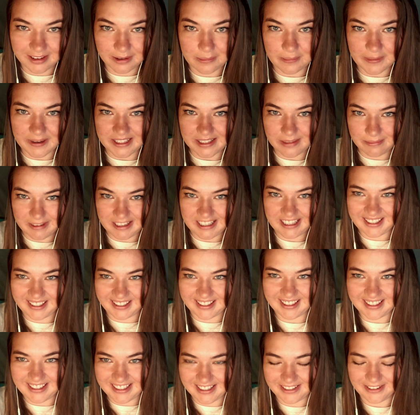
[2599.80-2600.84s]
Am I speaking
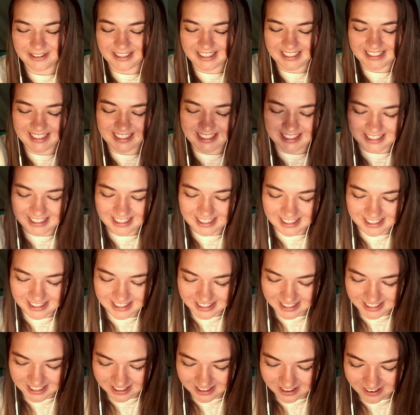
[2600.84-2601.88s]
it into
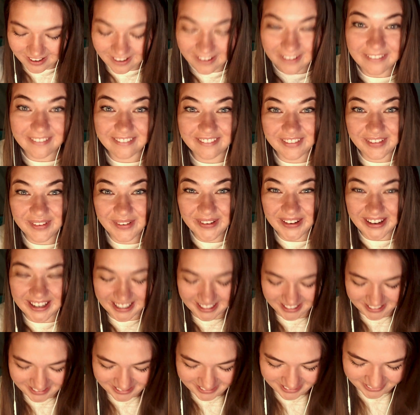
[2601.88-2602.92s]
existence? A
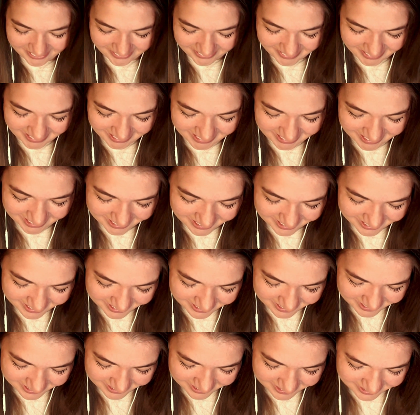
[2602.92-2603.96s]
4. No way.
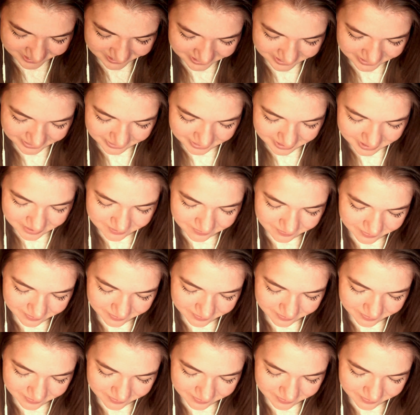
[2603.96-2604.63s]
Okay.